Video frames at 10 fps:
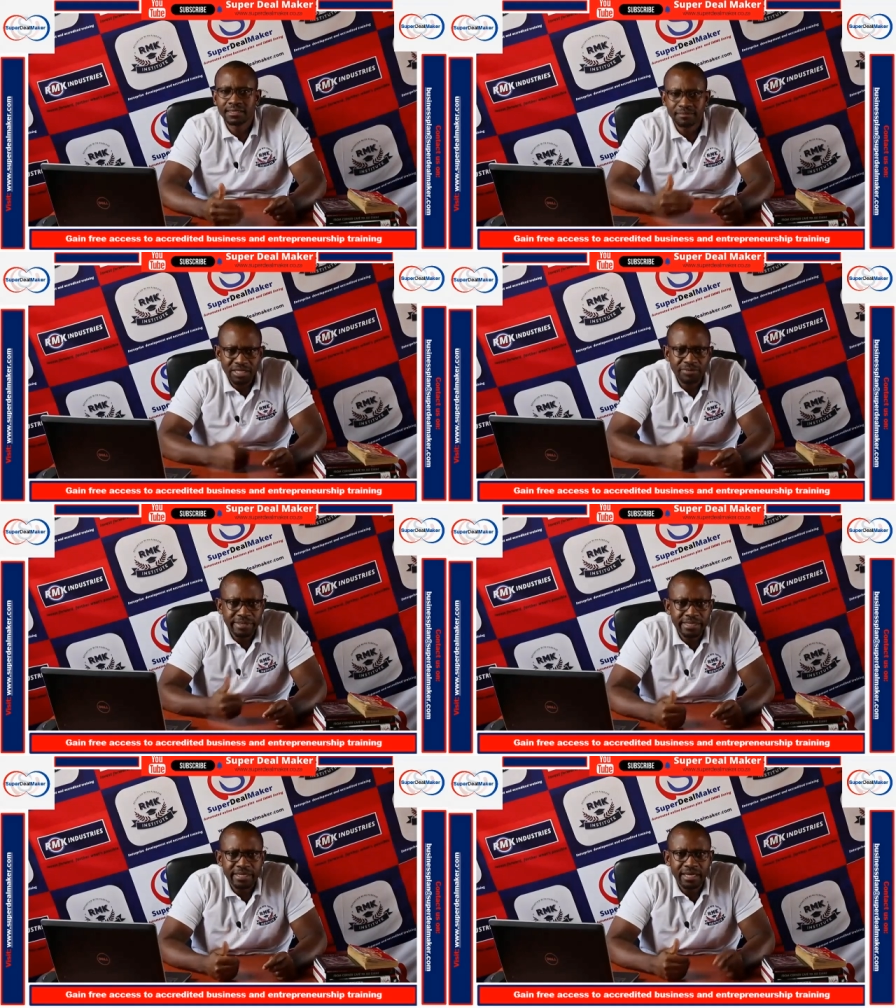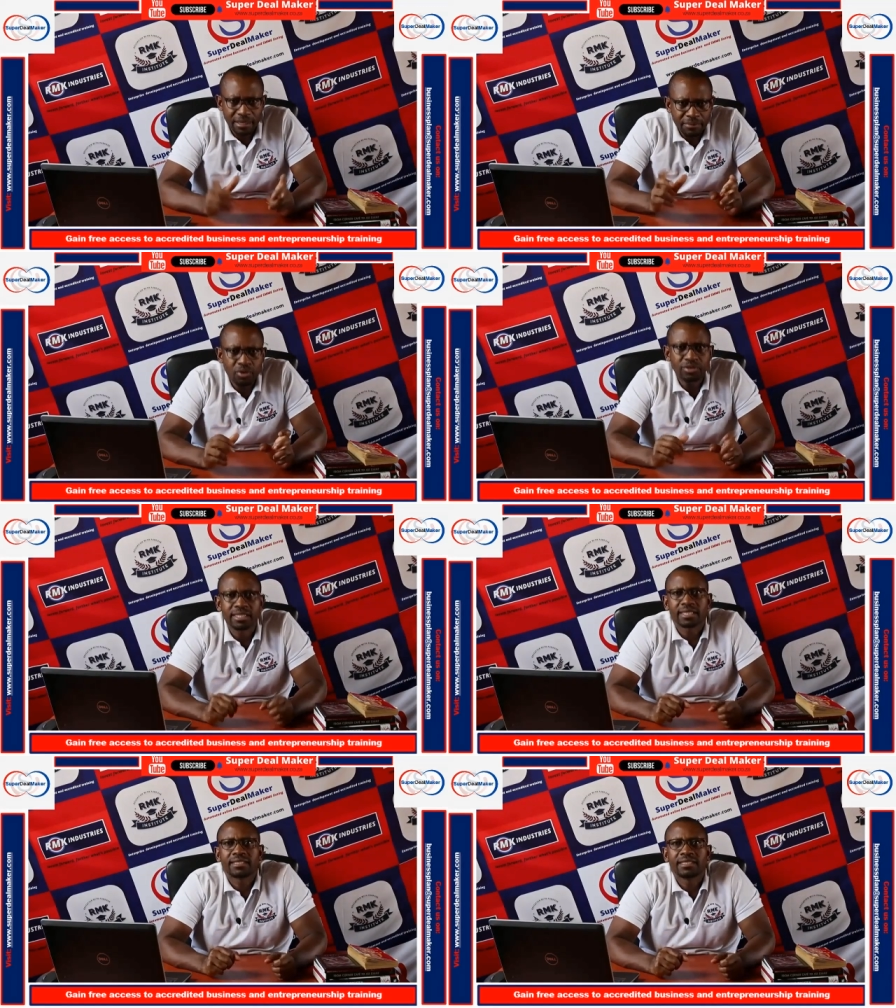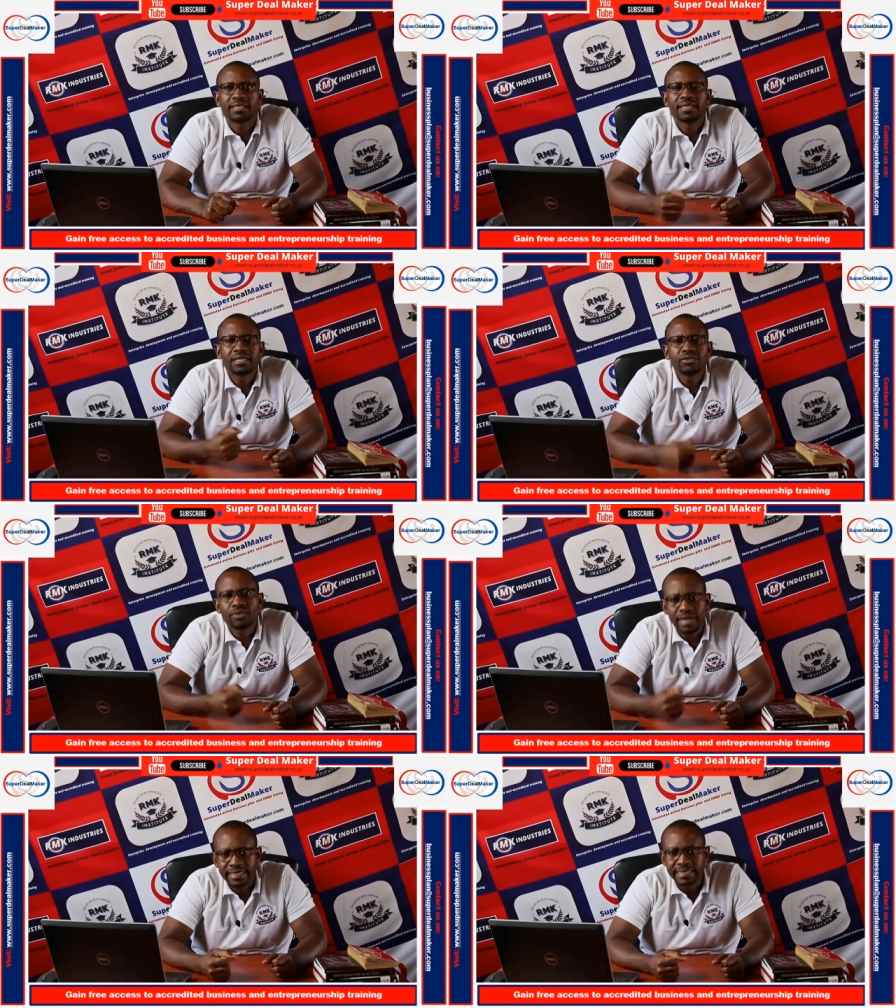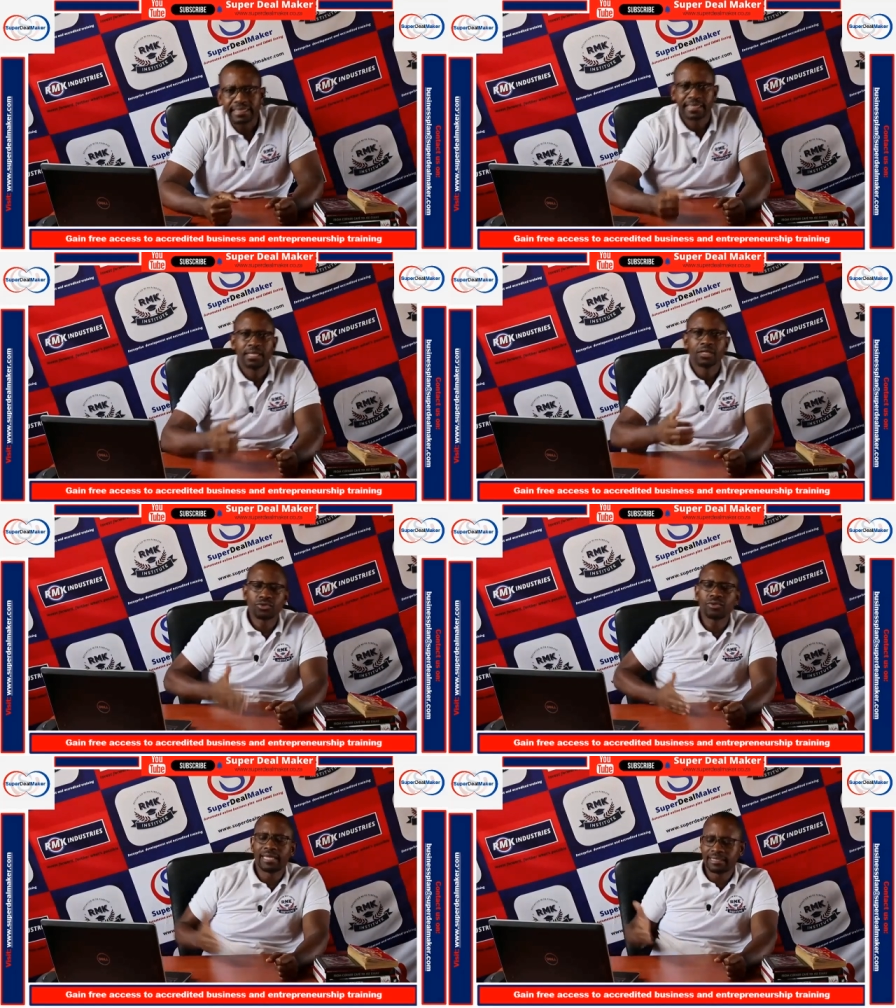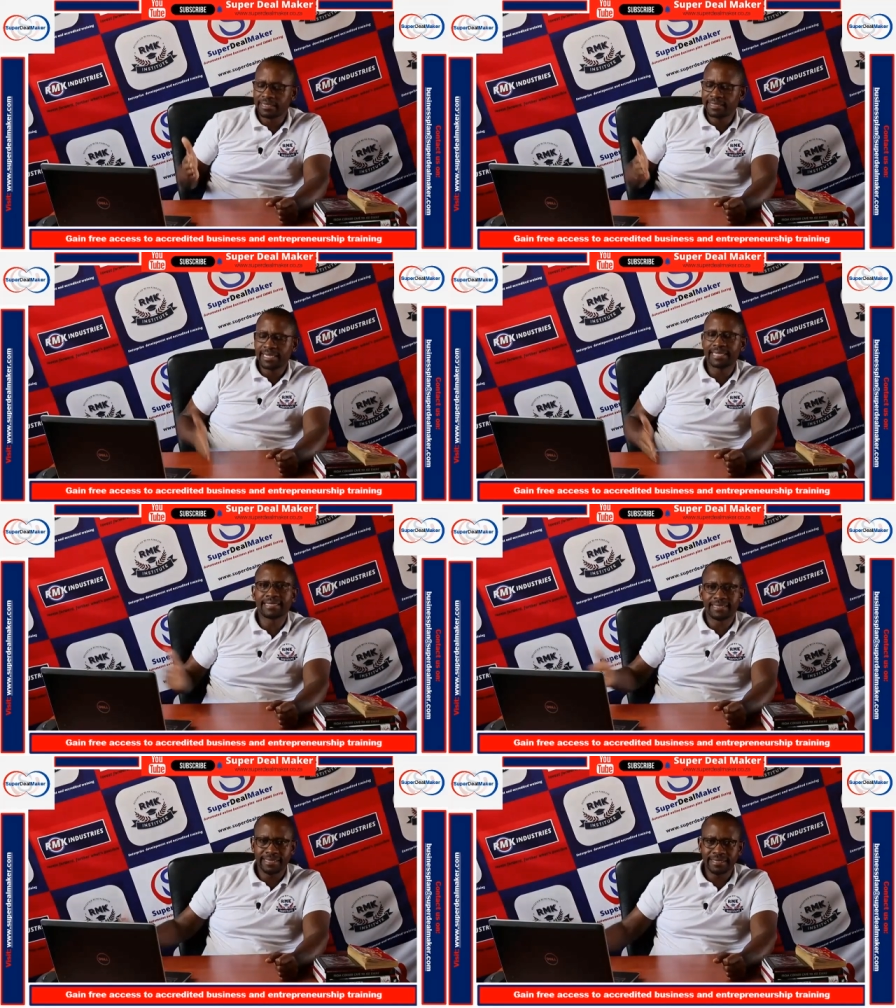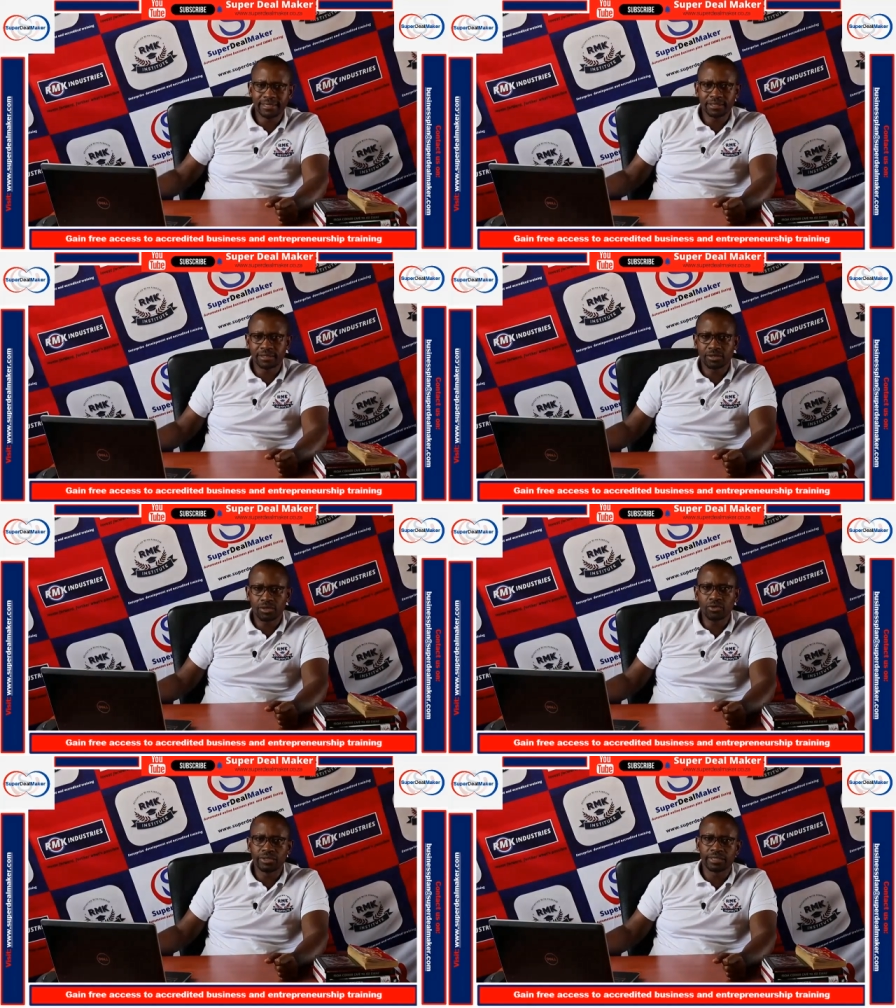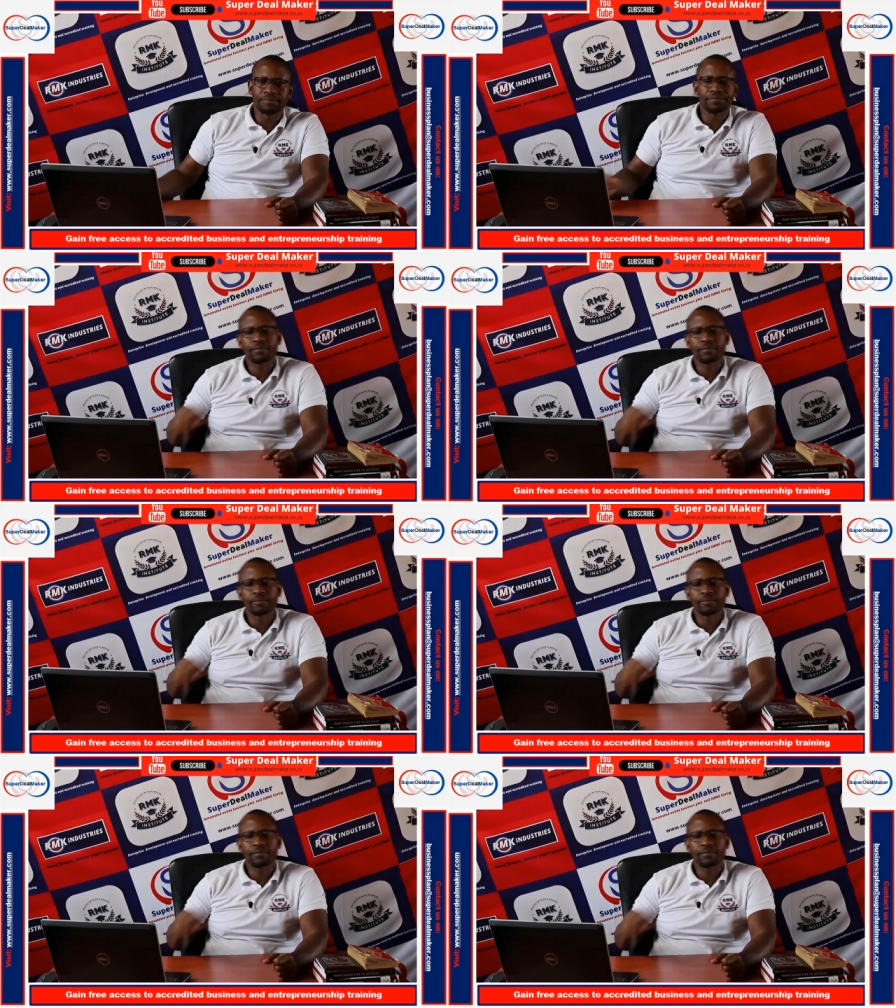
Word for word: It must be a project that you're running so that it has its closure.